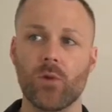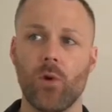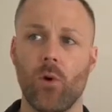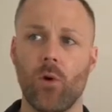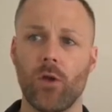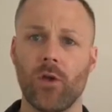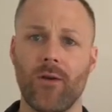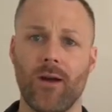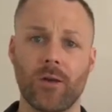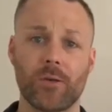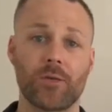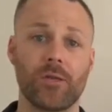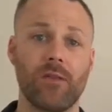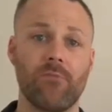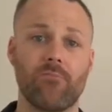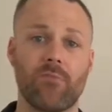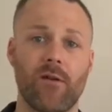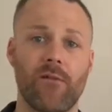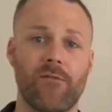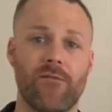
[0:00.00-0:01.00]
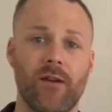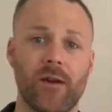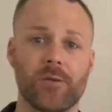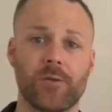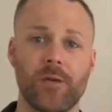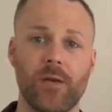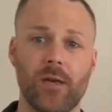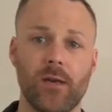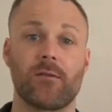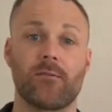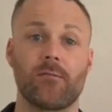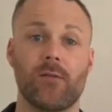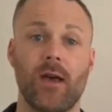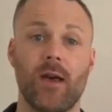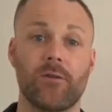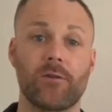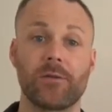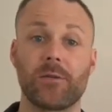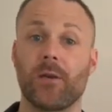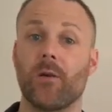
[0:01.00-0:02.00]
or you actually refresh it,
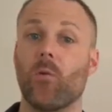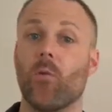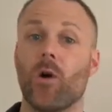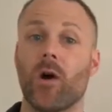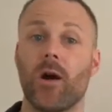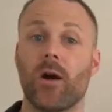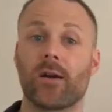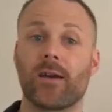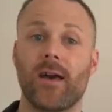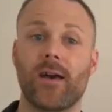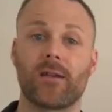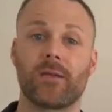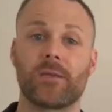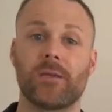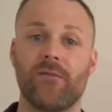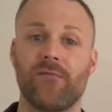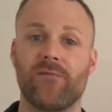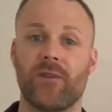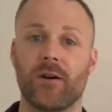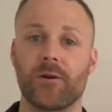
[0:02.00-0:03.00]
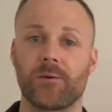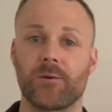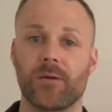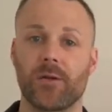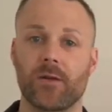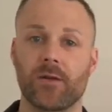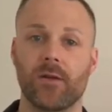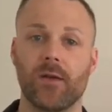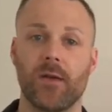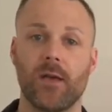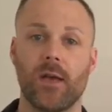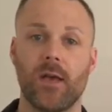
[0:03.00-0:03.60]
how does it work? How does it function?